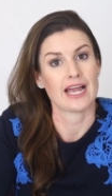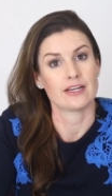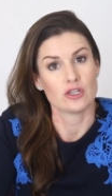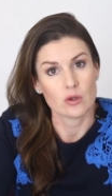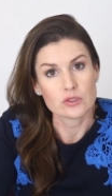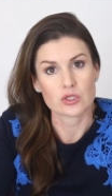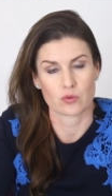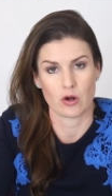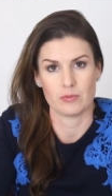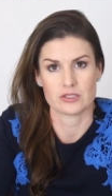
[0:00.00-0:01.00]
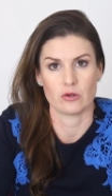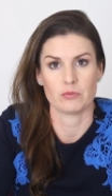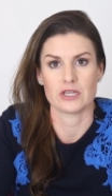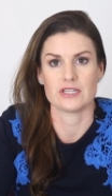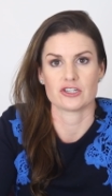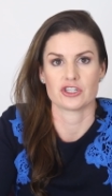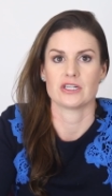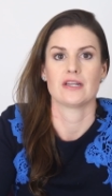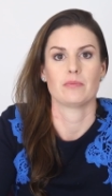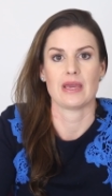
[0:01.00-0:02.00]
diagnose a chromosome
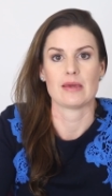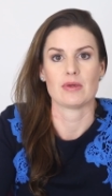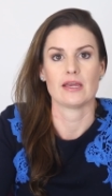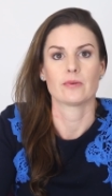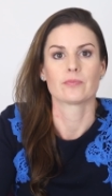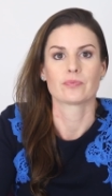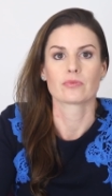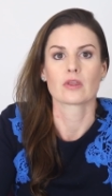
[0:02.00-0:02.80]
condition in a baby?